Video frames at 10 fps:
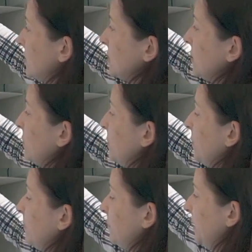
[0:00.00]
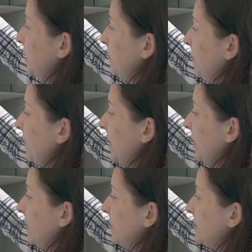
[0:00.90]
So I'm probably going to put
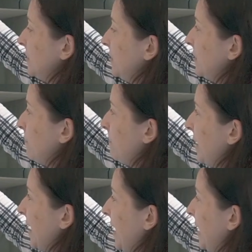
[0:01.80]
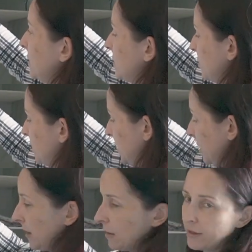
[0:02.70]
that underneath their bed. So I'll
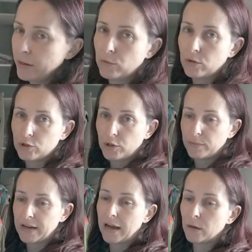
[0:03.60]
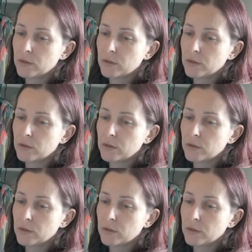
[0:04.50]
take that out of their wardrobe now.